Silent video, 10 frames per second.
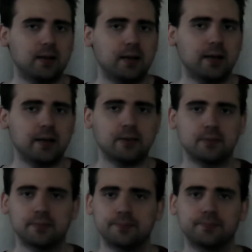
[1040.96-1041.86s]

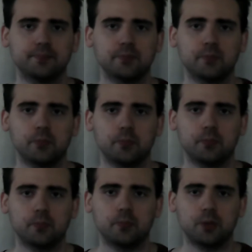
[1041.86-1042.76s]
And
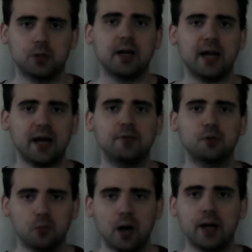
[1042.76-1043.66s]
you're gonna have the
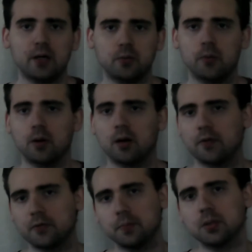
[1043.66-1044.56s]
writer
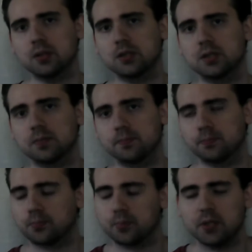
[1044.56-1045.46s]
of the books
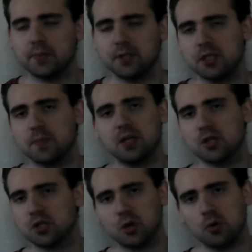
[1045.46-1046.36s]
pretty much be a
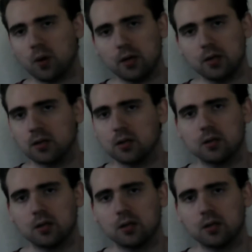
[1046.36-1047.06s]
showrunner.